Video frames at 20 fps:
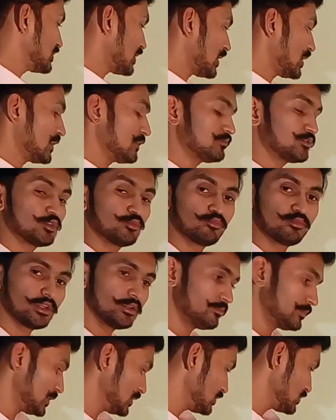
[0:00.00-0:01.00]
This RF
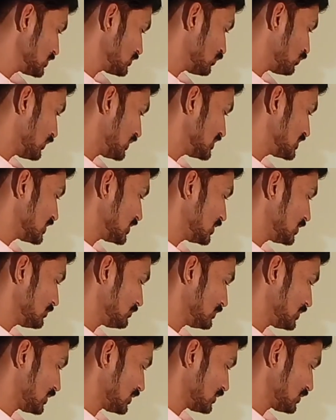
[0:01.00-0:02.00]
simply means 1
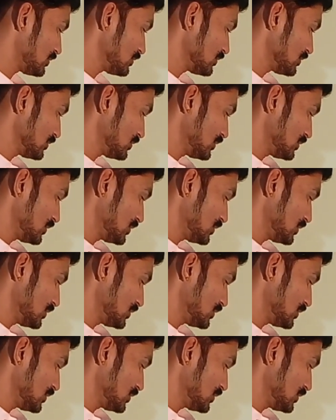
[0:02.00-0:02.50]
centimeter